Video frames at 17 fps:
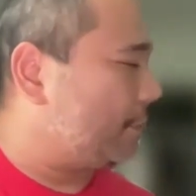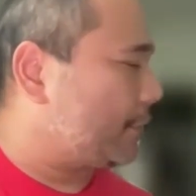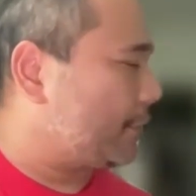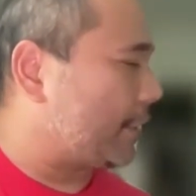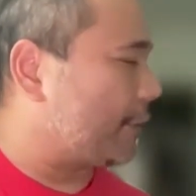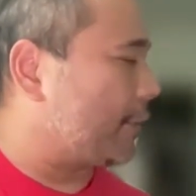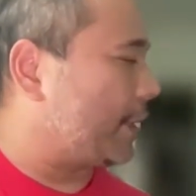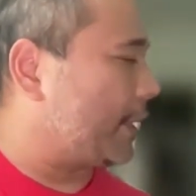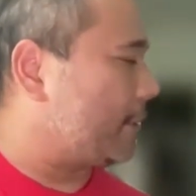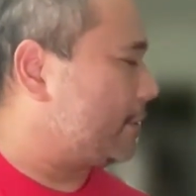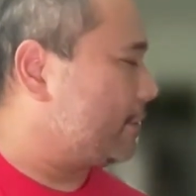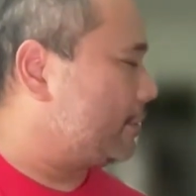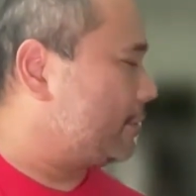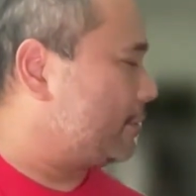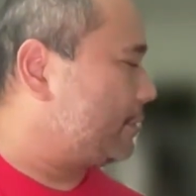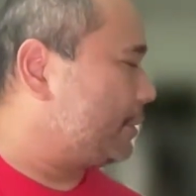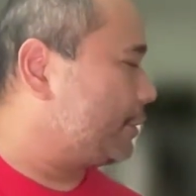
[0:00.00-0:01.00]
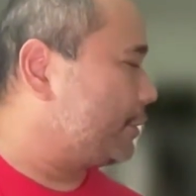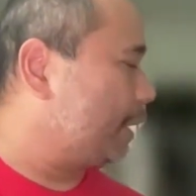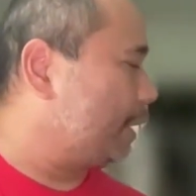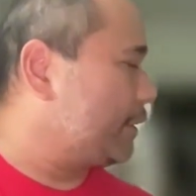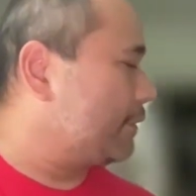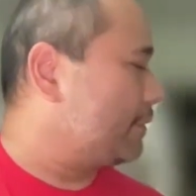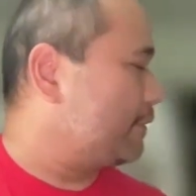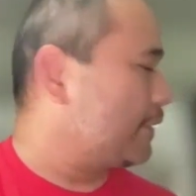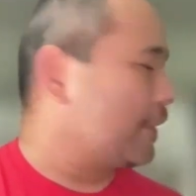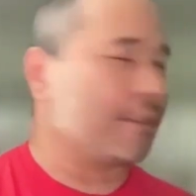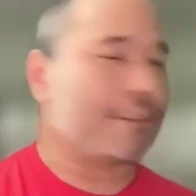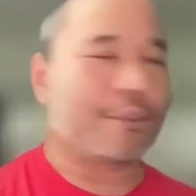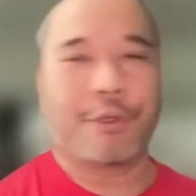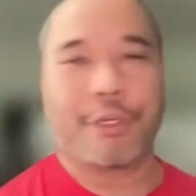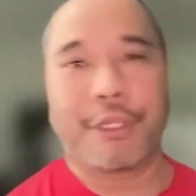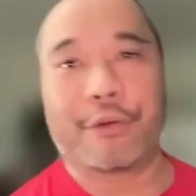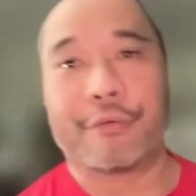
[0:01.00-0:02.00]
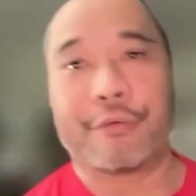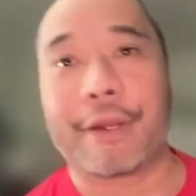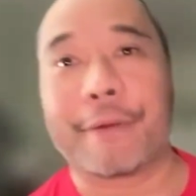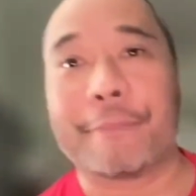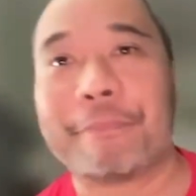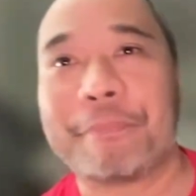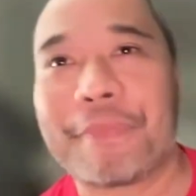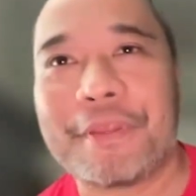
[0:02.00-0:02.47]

Okay, go ahead. You're gonna eat. I guess you're gonna eat over there.